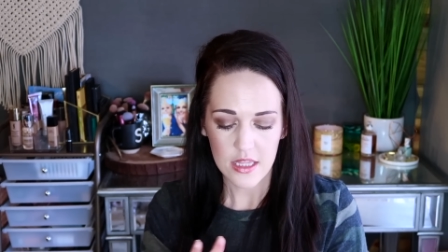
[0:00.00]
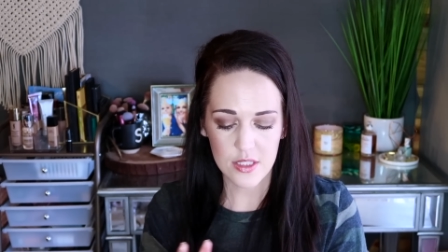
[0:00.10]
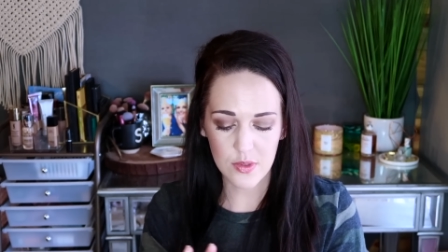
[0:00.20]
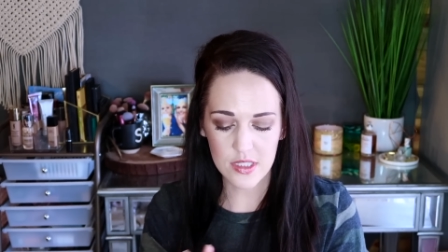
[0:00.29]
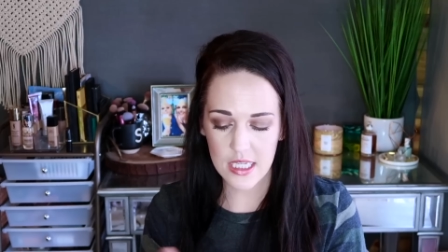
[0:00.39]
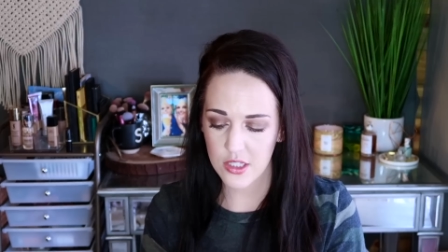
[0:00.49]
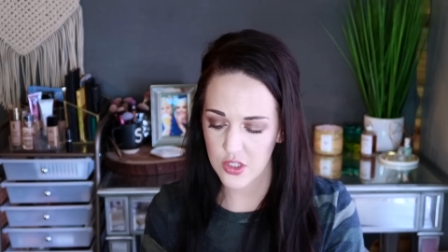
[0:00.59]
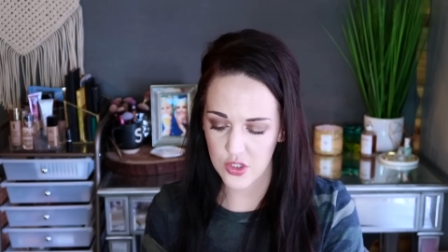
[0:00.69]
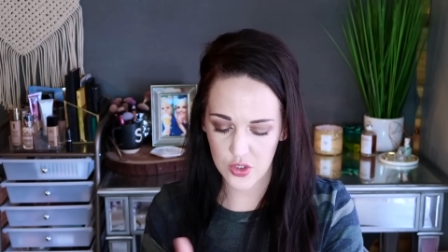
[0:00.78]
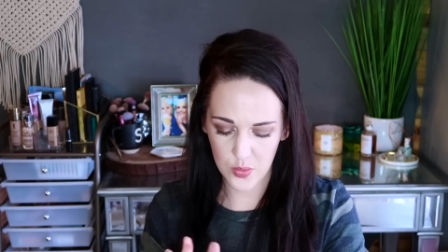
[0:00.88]
This one's a
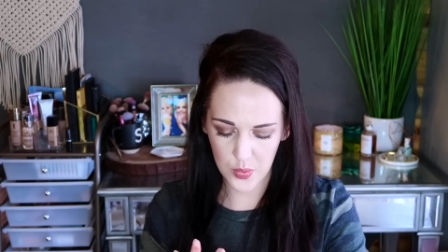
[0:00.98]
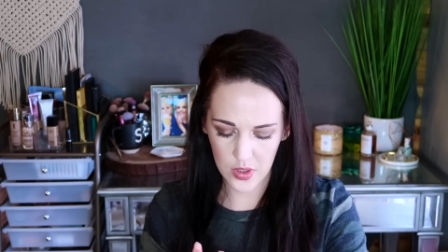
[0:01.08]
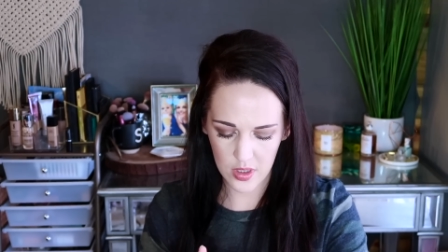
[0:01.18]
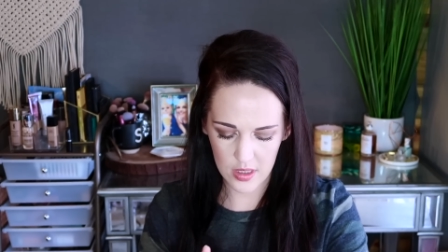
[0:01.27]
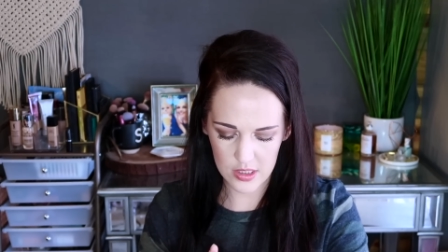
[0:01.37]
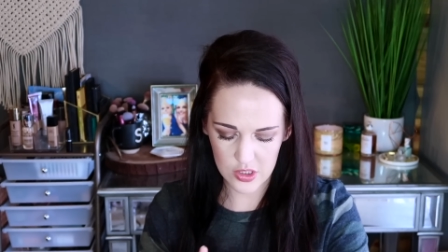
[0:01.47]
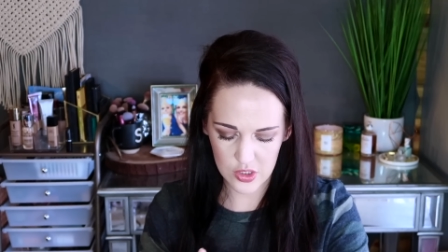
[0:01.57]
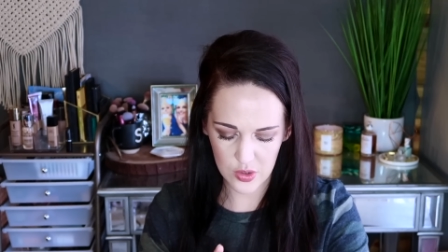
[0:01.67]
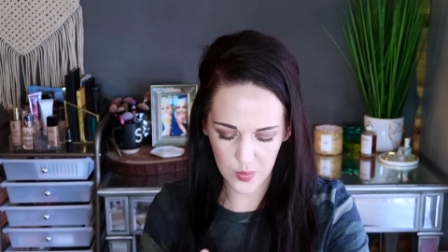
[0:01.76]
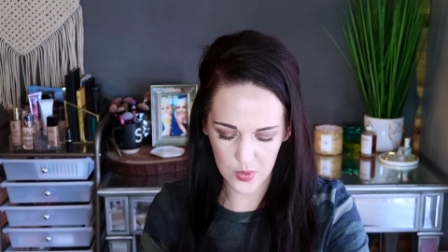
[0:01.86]
super,
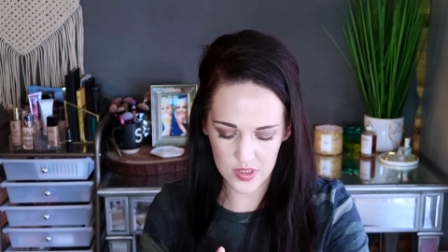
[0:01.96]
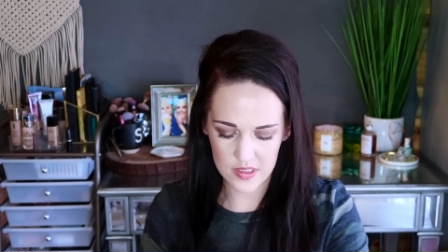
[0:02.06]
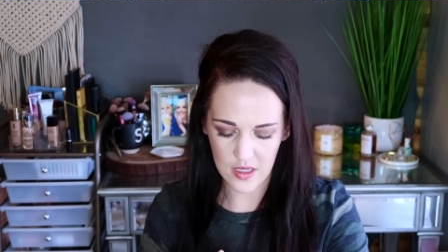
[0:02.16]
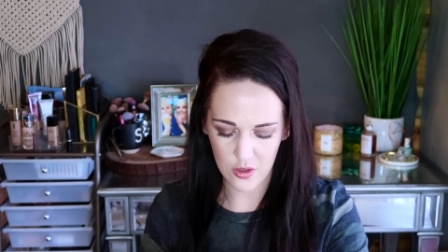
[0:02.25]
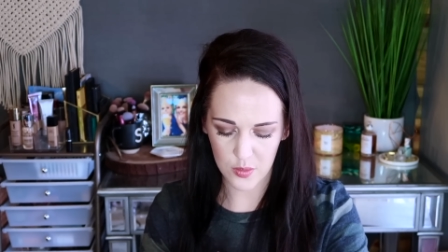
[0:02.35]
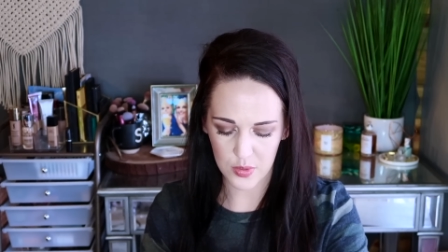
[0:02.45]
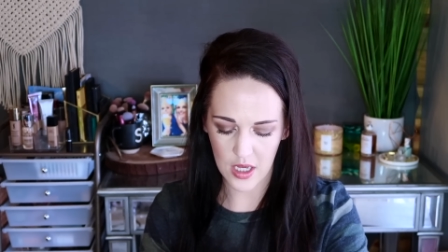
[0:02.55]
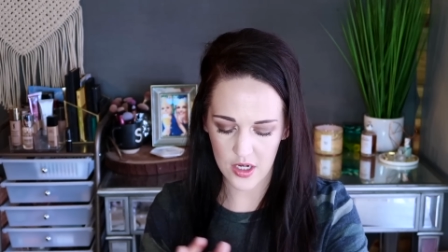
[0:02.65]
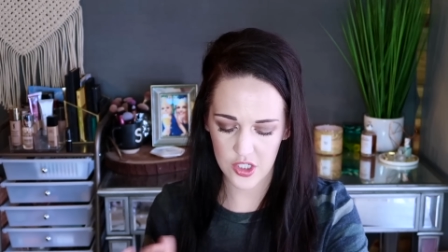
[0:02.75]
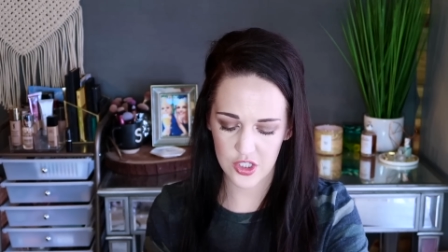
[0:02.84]
super subtle
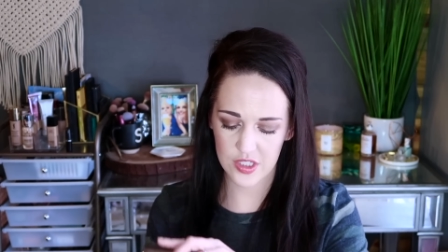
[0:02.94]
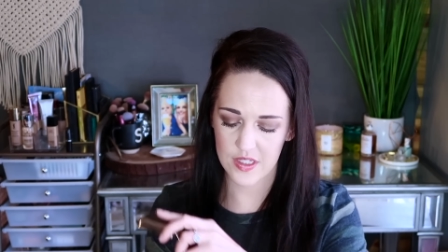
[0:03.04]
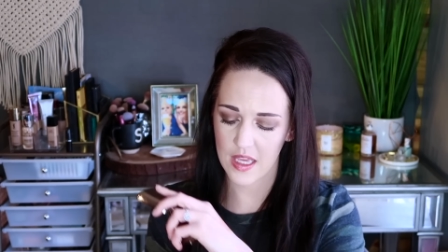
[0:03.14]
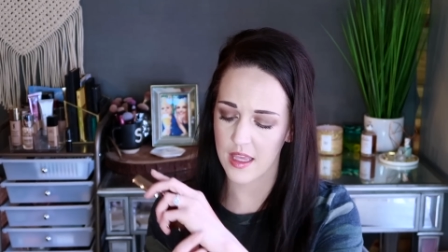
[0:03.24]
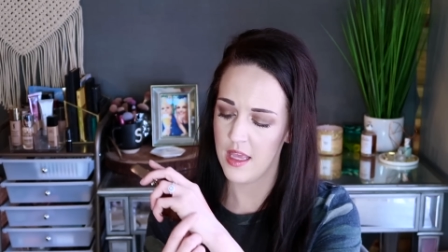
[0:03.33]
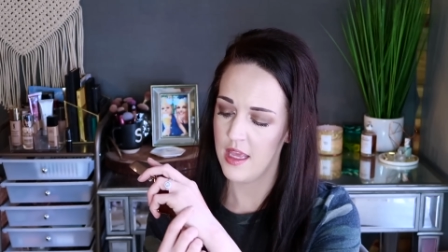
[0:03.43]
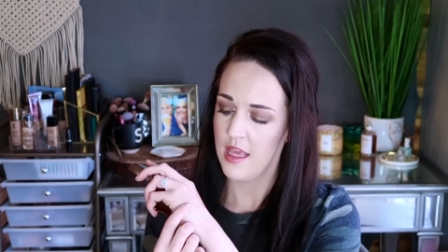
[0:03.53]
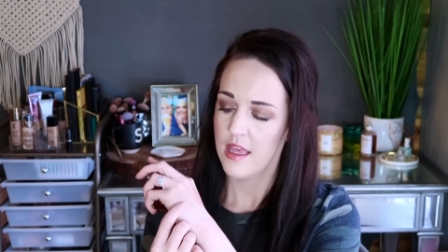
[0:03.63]
blush, just like